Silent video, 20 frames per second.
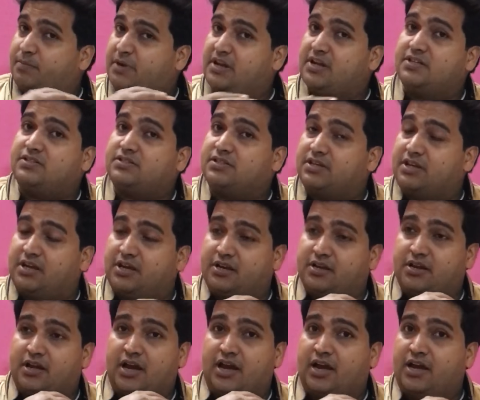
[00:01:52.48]
bill is
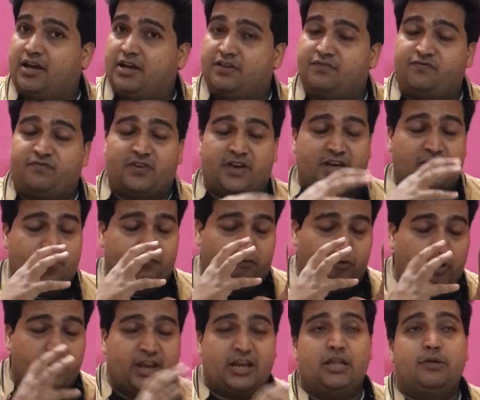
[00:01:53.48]
in uh, if
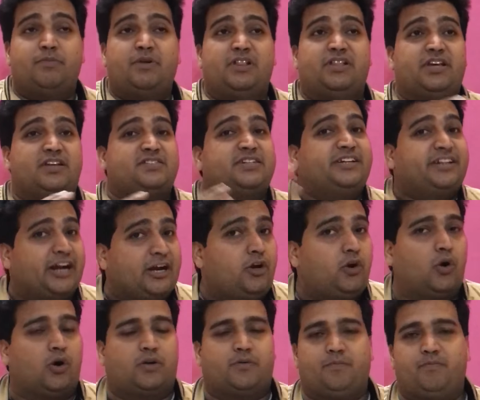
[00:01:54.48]
for any bill there is a
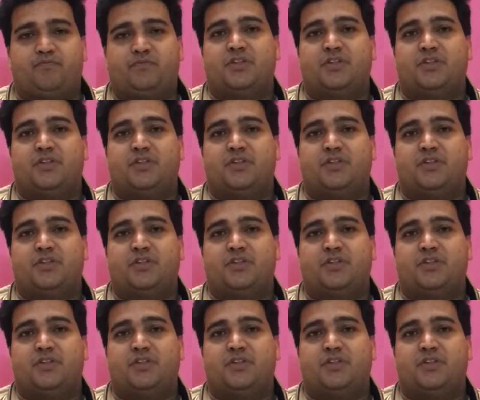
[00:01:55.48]
deadlock,